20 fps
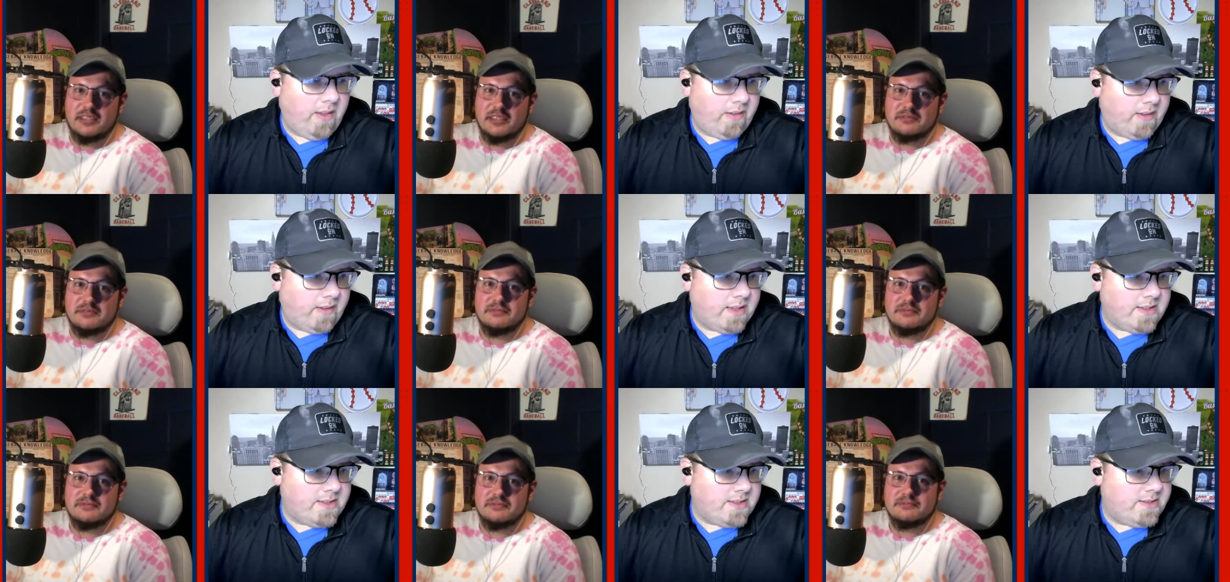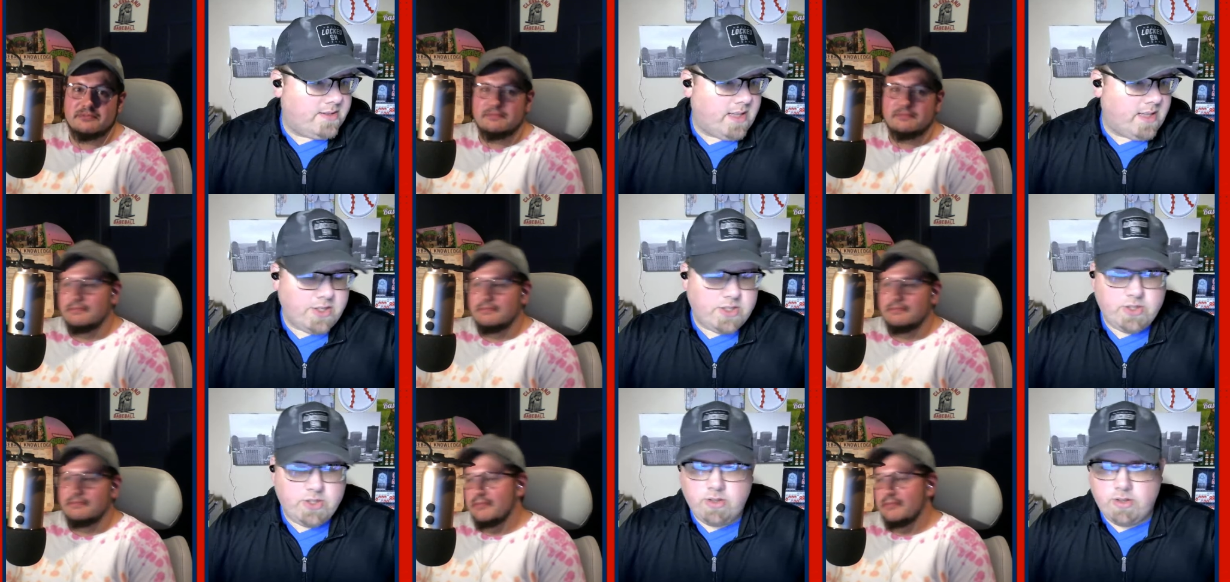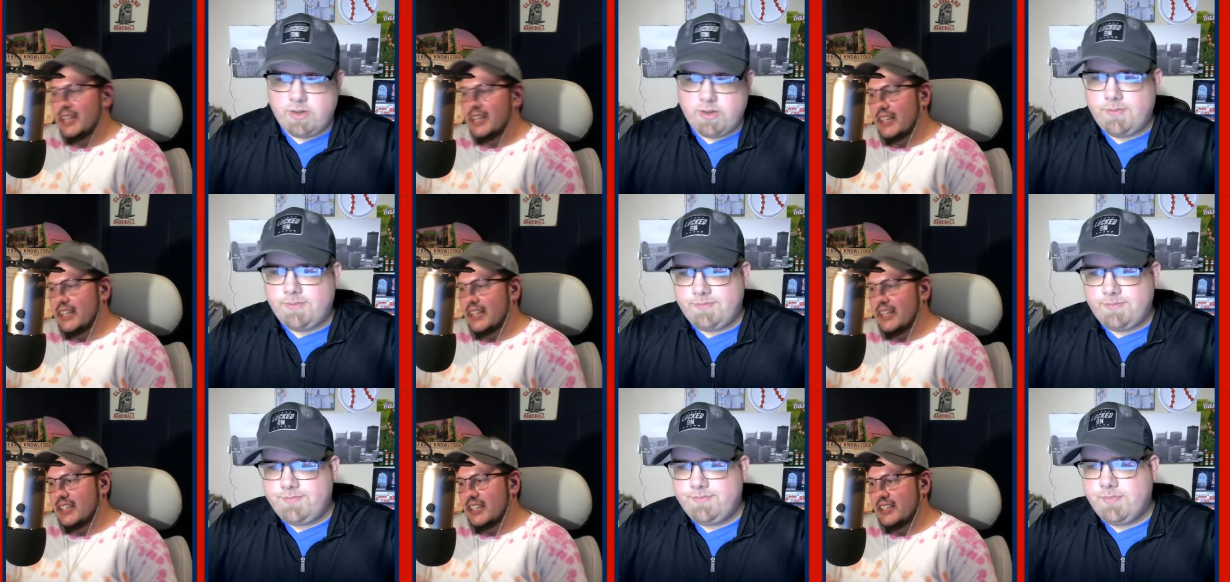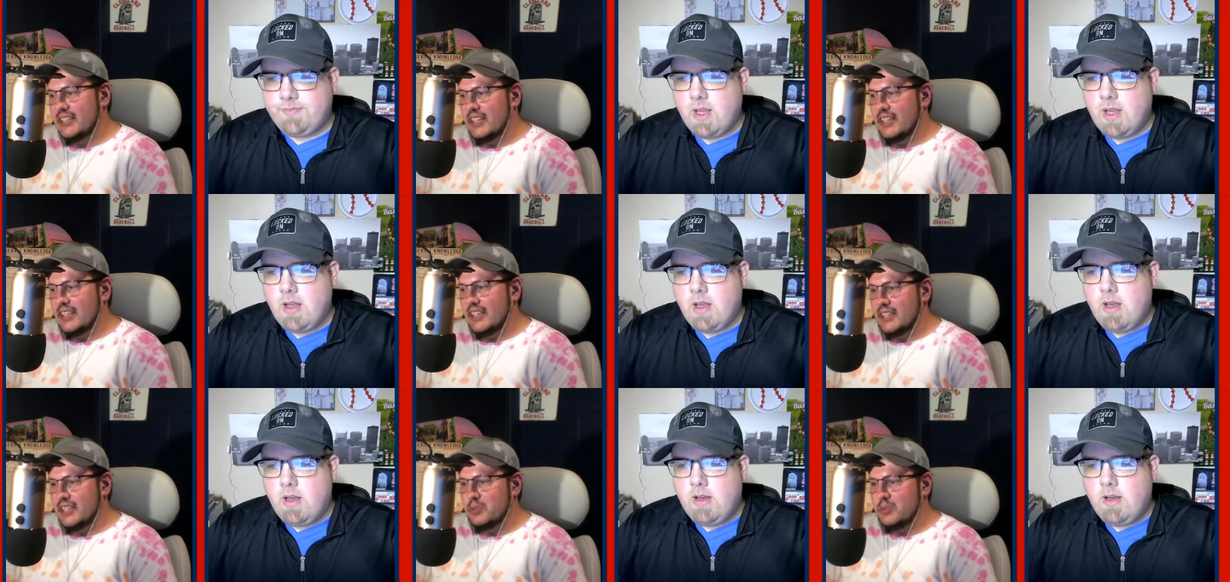Speaker 1: I think that's that's true. I think that
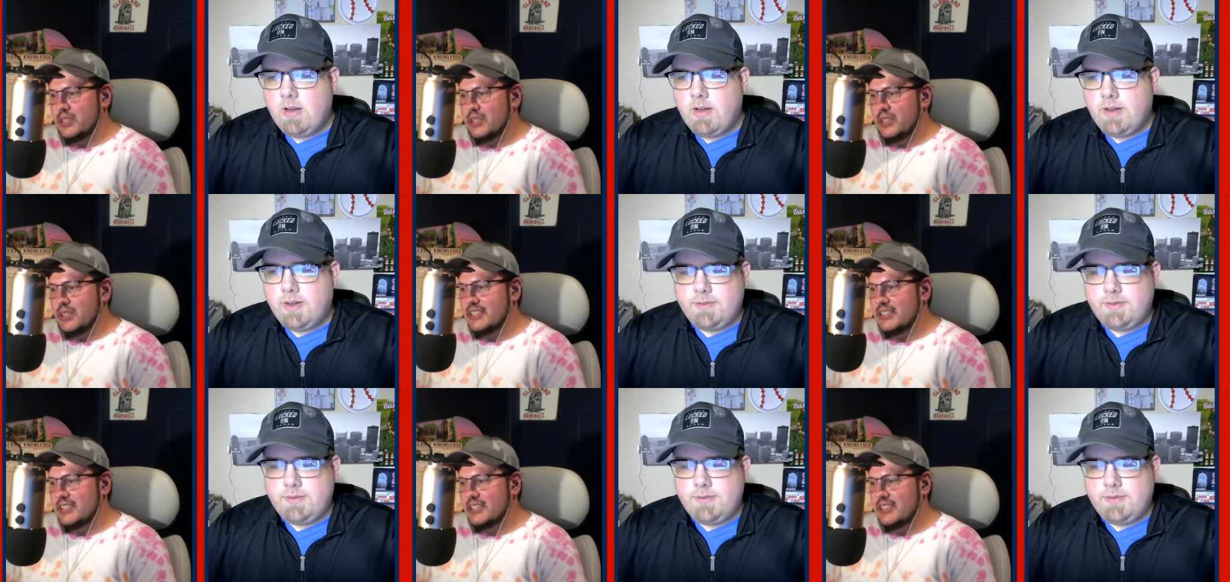is what this